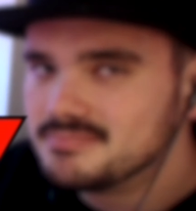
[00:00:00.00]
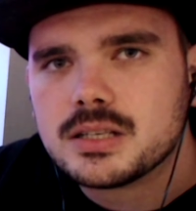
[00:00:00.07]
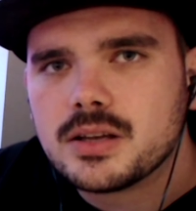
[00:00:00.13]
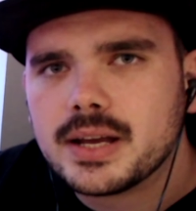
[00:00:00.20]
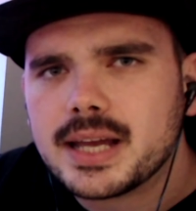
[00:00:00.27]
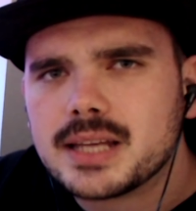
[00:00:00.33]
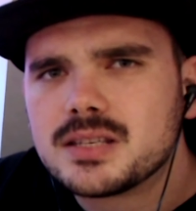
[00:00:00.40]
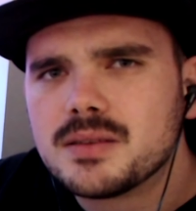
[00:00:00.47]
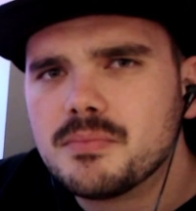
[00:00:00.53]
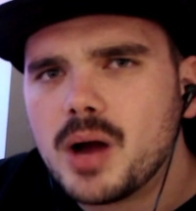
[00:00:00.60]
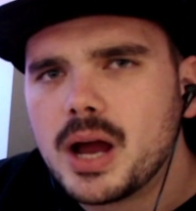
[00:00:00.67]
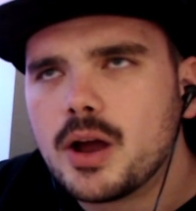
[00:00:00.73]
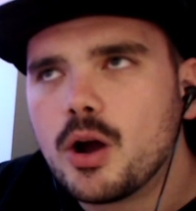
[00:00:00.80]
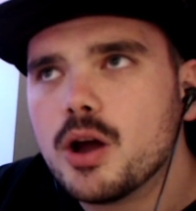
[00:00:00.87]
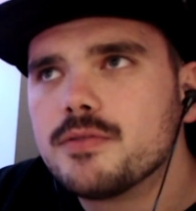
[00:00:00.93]
so I guess
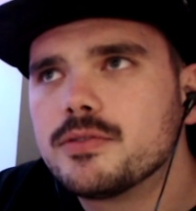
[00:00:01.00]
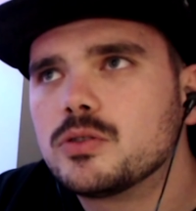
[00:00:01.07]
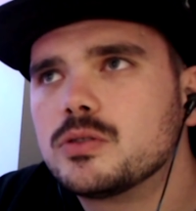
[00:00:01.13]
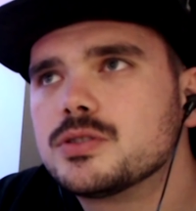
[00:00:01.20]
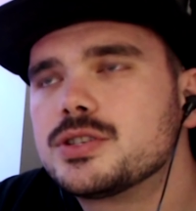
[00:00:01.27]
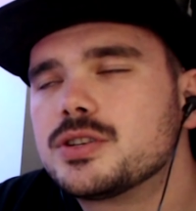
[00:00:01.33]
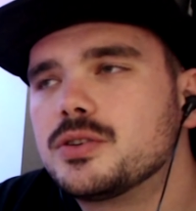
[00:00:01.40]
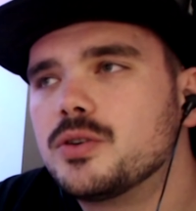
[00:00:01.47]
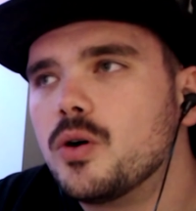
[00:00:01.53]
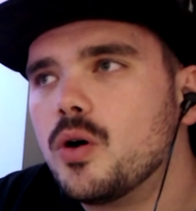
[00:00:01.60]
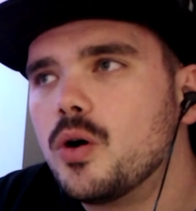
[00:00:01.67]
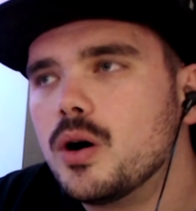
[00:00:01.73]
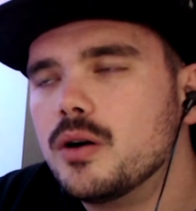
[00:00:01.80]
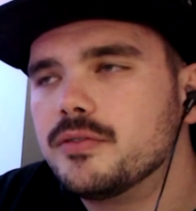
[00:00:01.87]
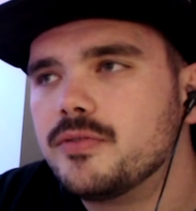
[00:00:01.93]
my overall
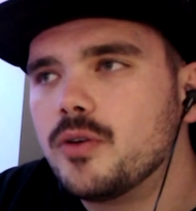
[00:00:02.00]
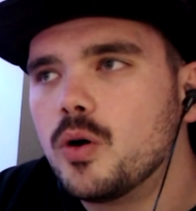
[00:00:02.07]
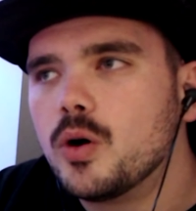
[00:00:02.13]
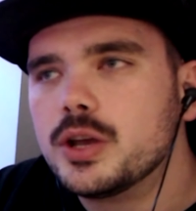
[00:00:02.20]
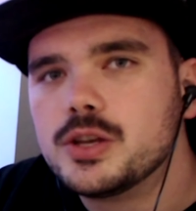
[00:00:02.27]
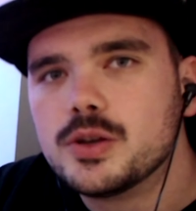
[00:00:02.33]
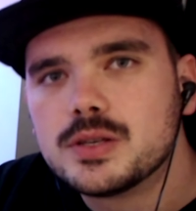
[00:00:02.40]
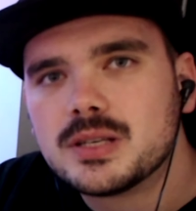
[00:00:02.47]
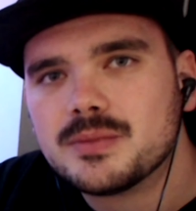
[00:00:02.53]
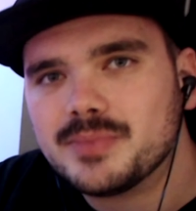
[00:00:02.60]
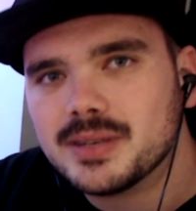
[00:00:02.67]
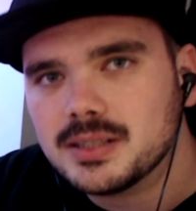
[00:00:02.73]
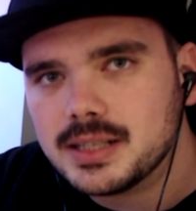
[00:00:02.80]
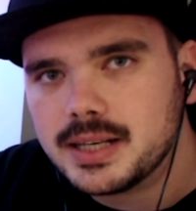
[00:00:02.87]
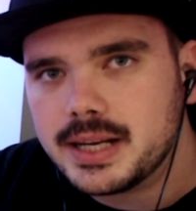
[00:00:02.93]
score for
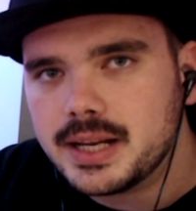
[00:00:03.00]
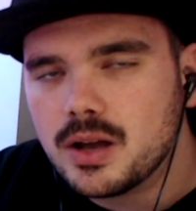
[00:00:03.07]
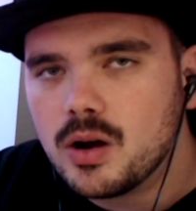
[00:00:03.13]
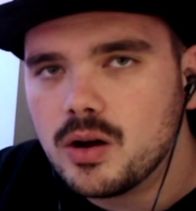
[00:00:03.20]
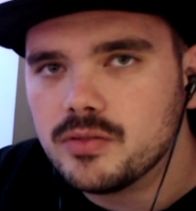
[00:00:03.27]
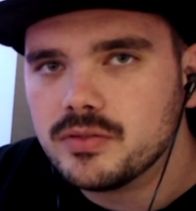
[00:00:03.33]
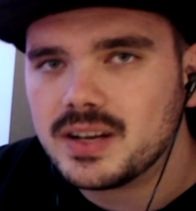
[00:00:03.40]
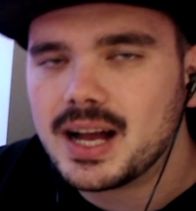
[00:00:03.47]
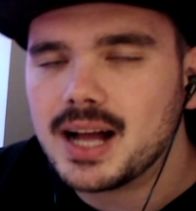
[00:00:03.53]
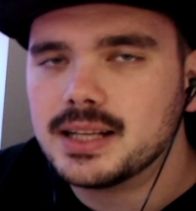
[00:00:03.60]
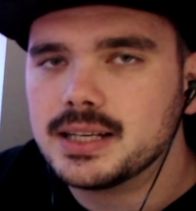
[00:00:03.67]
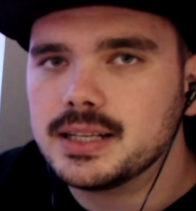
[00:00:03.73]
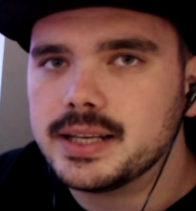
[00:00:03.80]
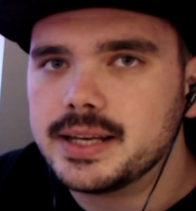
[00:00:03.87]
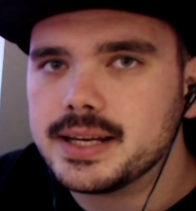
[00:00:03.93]
usability of
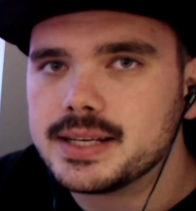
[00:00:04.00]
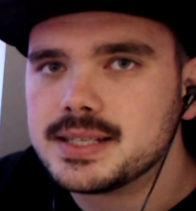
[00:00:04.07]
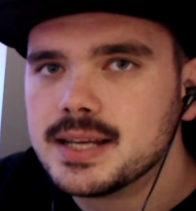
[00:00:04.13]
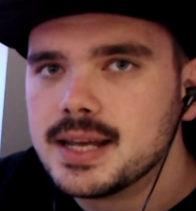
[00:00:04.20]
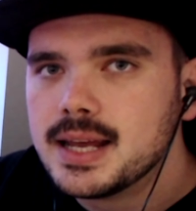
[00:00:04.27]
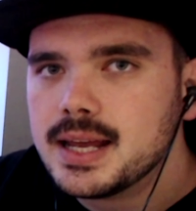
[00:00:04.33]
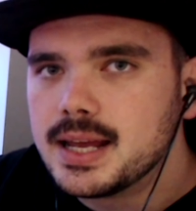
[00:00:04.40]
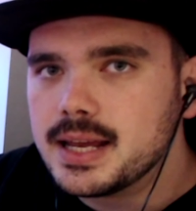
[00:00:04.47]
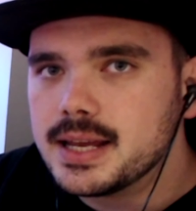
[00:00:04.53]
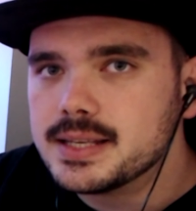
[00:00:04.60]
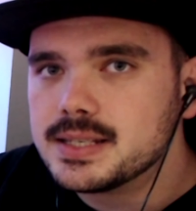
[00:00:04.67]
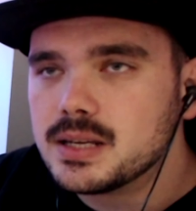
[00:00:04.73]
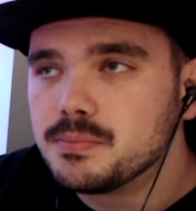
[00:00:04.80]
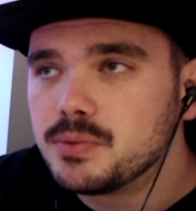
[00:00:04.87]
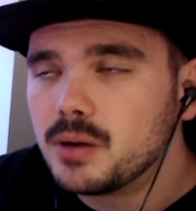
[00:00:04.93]
Kali Linux
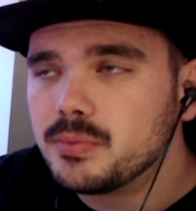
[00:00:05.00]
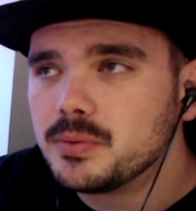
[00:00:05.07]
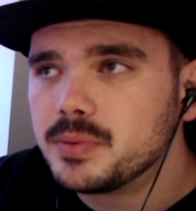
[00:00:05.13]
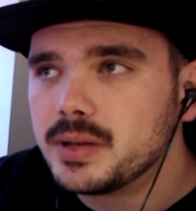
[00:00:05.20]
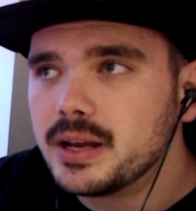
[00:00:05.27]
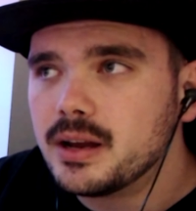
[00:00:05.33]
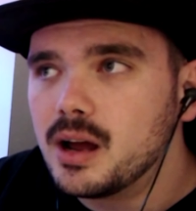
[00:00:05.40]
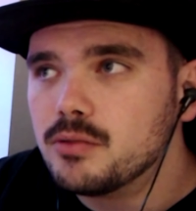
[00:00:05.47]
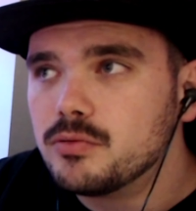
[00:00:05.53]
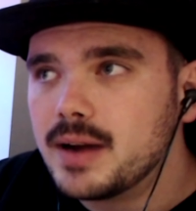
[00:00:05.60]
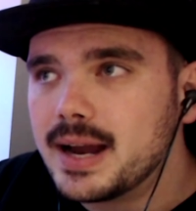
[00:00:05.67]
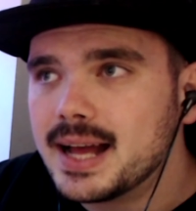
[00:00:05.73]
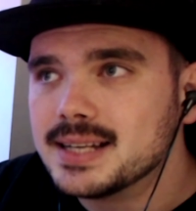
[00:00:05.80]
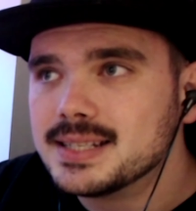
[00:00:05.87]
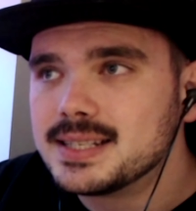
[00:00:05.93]
is probably
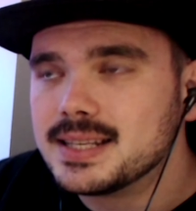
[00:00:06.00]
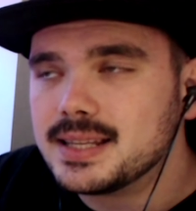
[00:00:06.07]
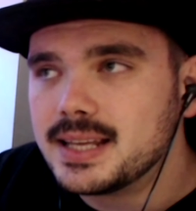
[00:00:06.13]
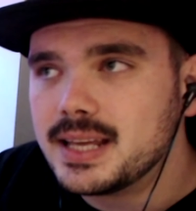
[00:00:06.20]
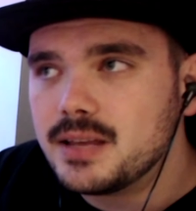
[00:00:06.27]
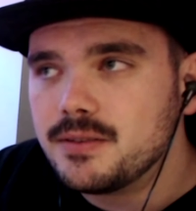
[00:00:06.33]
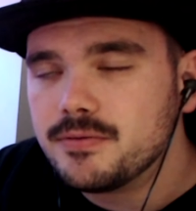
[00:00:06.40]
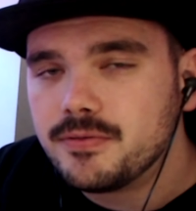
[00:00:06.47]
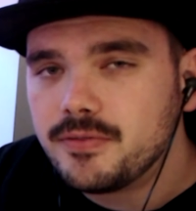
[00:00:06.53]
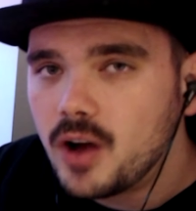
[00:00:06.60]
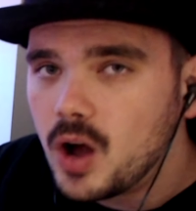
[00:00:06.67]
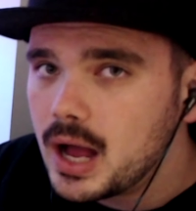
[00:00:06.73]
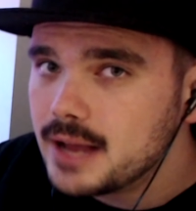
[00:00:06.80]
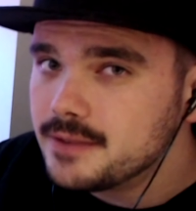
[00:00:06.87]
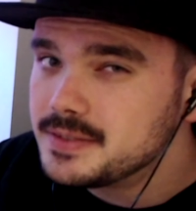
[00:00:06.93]
around the
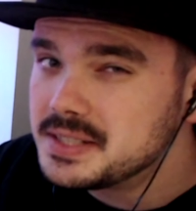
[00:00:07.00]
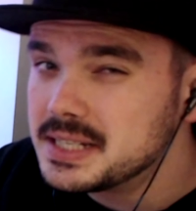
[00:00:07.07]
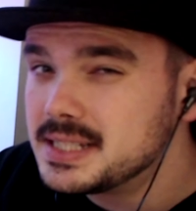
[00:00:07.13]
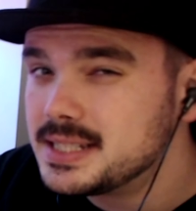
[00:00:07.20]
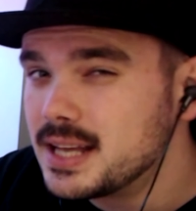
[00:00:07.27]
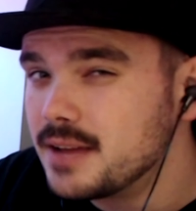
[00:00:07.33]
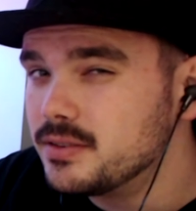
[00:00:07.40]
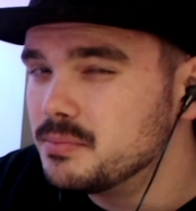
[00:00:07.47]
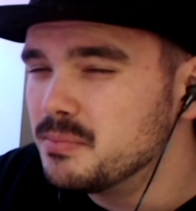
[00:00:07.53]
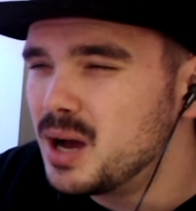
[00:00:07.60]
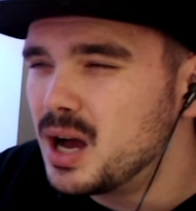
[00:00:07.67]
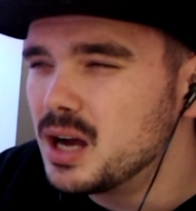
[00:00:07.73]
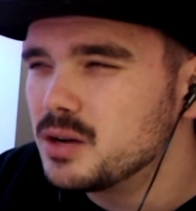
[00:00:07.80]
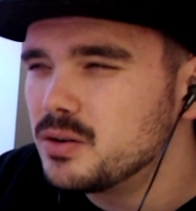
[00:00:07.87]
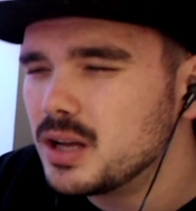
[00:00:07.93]
five to 7
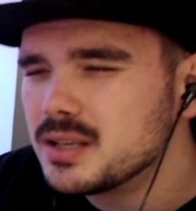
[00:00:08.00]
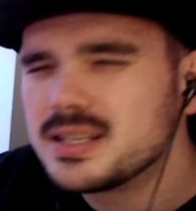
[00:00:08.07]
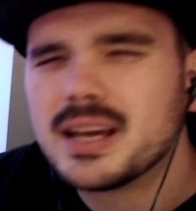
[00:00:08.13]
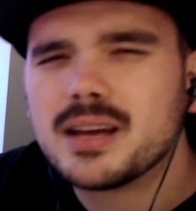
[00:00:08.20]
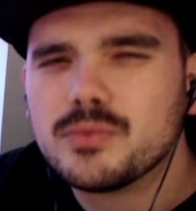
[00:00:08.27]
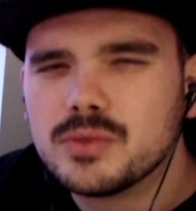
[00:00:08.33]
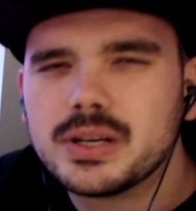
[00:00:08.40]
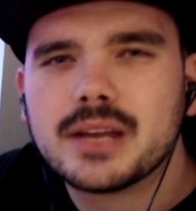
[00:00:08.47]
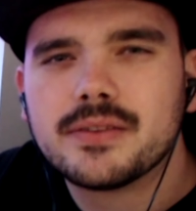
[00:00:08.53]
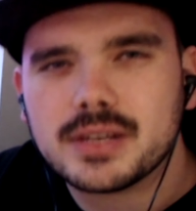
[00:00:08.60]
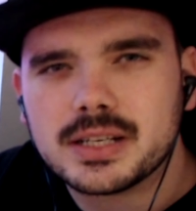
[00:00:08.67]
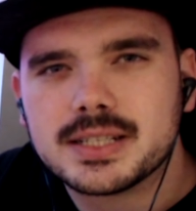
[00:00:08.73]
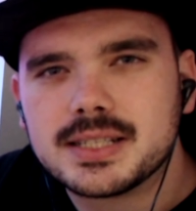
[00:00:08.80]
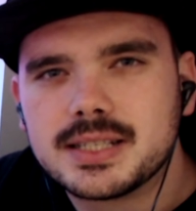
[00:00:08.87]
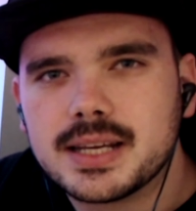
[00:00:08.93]
mark. I'll say we'll give
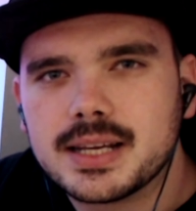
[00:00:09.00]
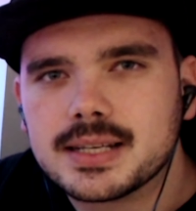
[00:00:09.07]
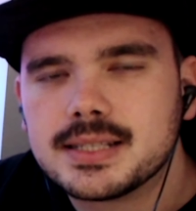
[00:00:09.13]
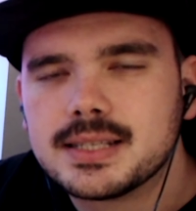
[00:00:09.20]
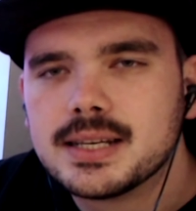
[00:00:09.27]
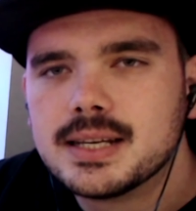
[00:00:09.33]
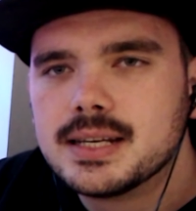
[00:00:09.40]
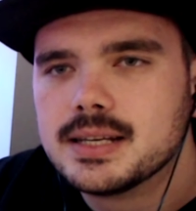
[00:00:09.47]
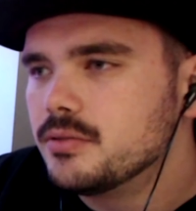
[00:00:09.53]
it a 6.